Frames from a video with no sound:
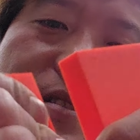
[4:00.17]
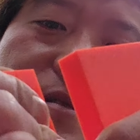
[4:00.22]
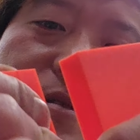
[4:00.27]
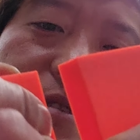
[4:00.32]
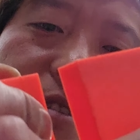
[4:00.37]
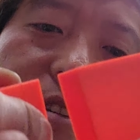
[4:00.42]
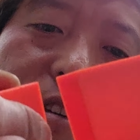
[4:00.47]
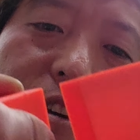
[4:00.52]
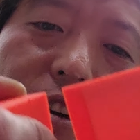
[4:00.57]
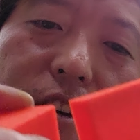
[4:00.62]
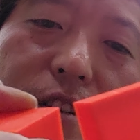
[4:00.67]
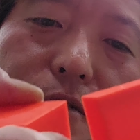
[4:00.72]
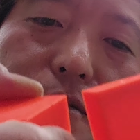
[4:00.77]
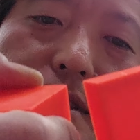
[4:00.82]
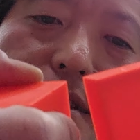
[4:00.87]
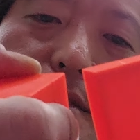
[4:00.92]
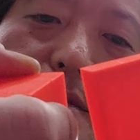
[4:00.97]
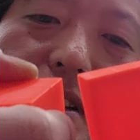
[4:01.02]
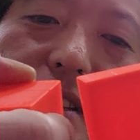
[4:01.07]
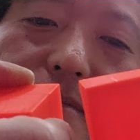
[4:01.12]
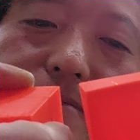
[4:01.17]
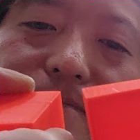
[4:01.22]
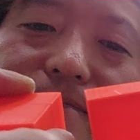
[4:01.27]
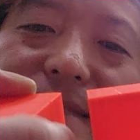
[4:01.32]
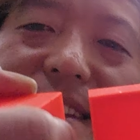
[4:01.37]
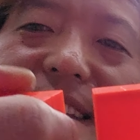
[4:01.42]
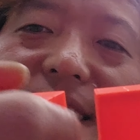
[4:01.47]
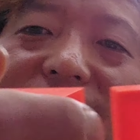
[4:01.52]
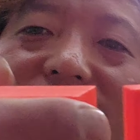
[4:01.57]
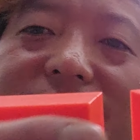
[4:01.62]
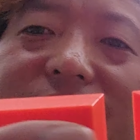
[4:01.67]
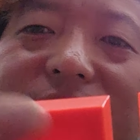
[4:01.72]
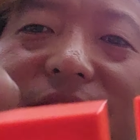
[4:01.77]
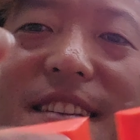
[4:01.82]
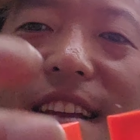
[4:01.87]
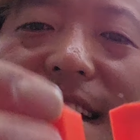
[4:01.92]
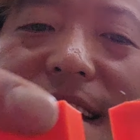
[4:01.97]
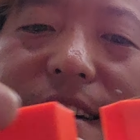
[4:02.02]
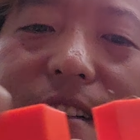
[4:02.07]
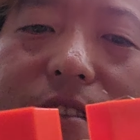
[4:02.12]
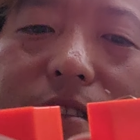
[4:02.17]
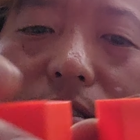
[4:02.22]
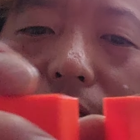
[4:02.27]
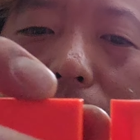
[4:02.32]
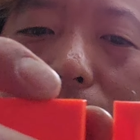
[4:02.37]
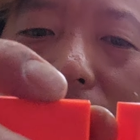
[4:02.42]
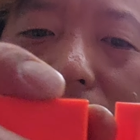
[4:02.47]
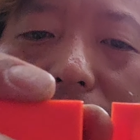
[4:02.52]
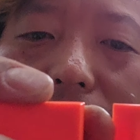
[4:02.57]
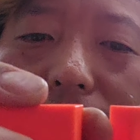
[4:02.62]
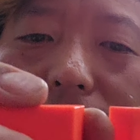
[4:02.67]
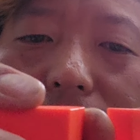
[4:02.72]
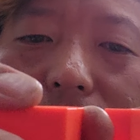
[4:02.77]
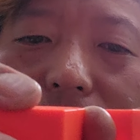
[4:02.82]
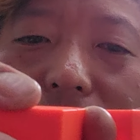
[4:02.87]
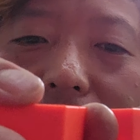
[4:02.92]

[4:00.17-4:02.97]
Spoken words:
and redo it. It does take a little bit of